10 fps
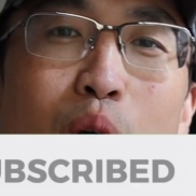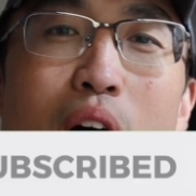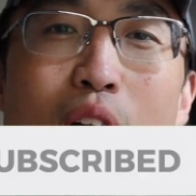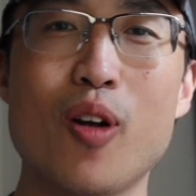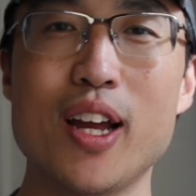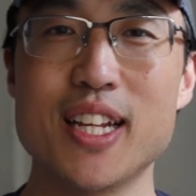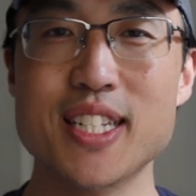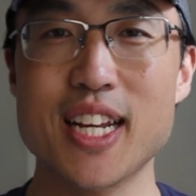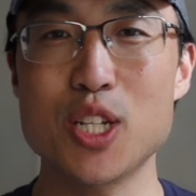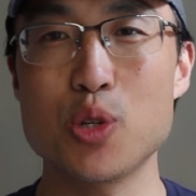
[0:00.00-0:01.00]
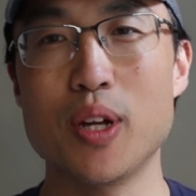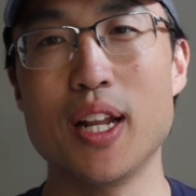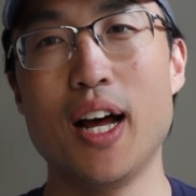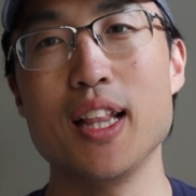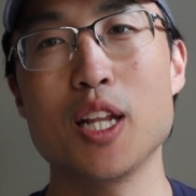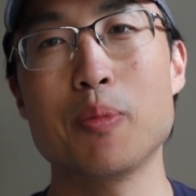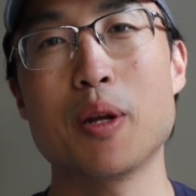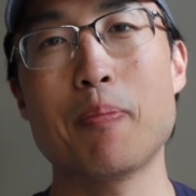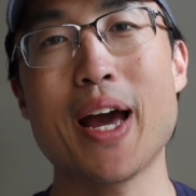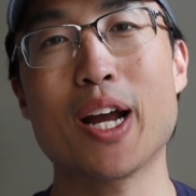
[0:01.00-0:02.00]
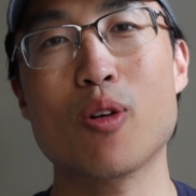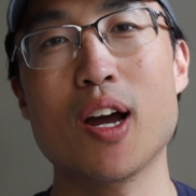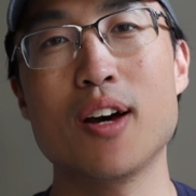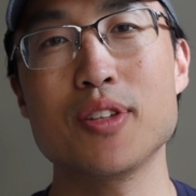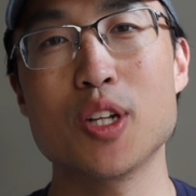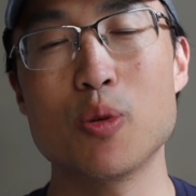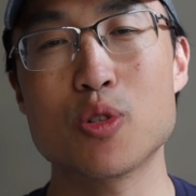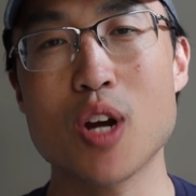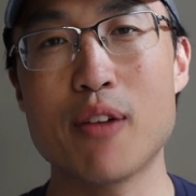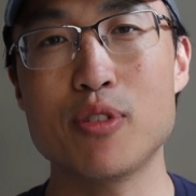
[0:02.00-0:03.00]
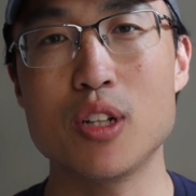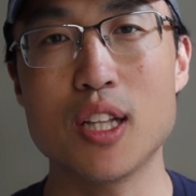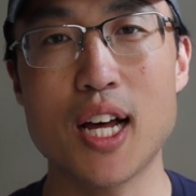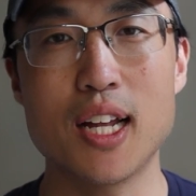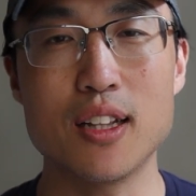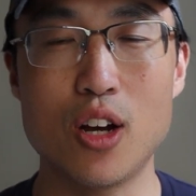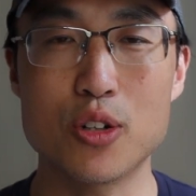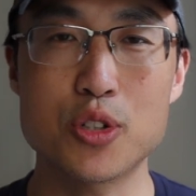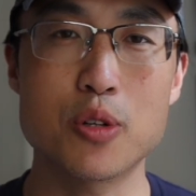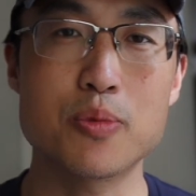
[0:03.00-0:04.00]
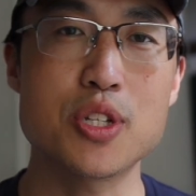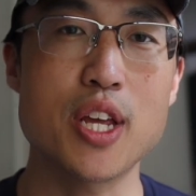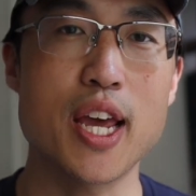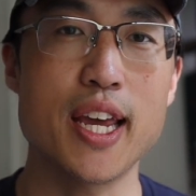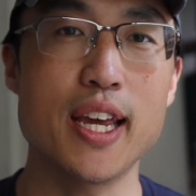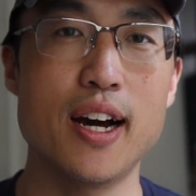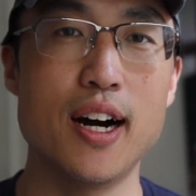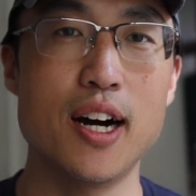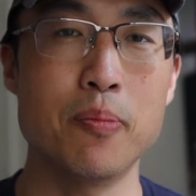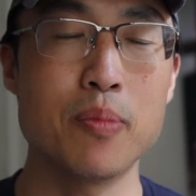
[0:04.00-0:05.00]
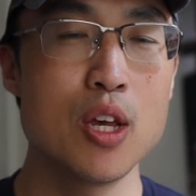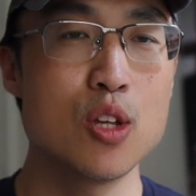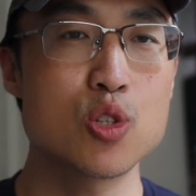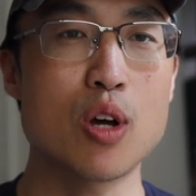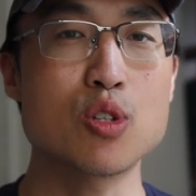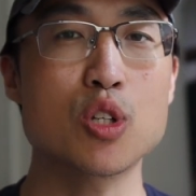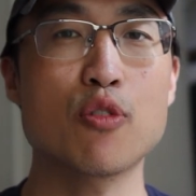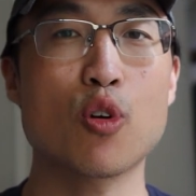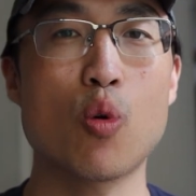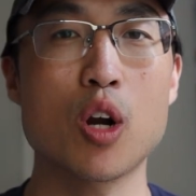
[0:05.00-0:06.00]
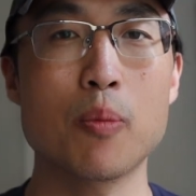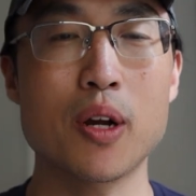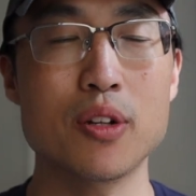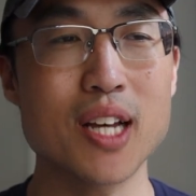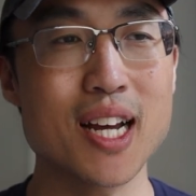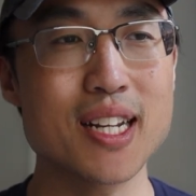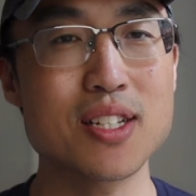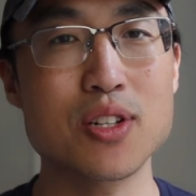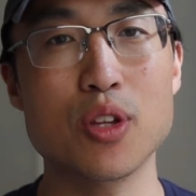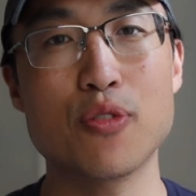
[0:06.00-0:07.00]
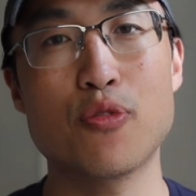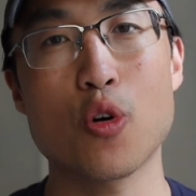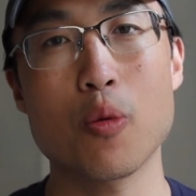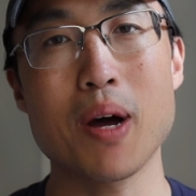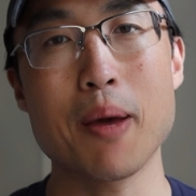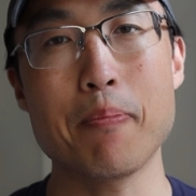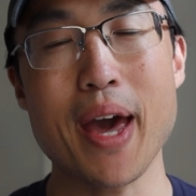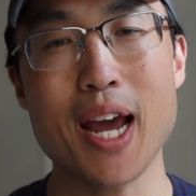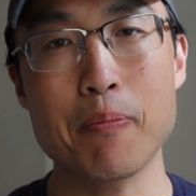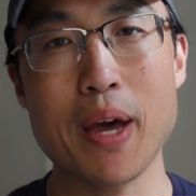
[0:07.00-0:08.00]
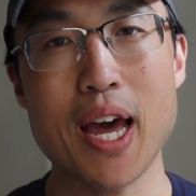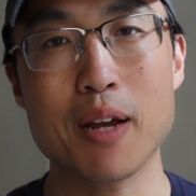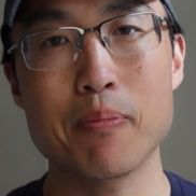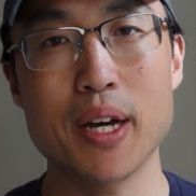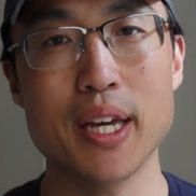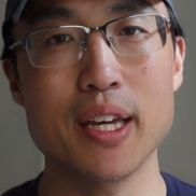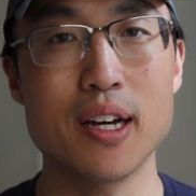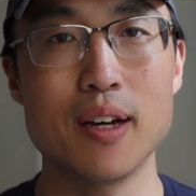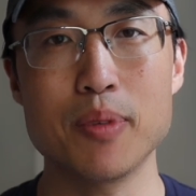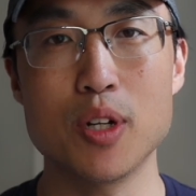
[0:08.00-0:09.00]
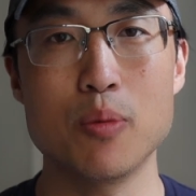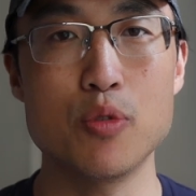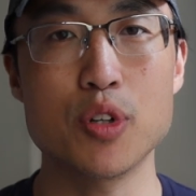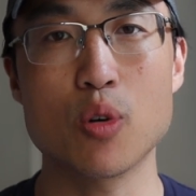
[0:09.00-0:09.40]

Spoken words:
right, let's get into it. A little bit of background, we travel a lot, long-term stay. So I was looking for a water bottle, not necessarily for my backpack, my, moving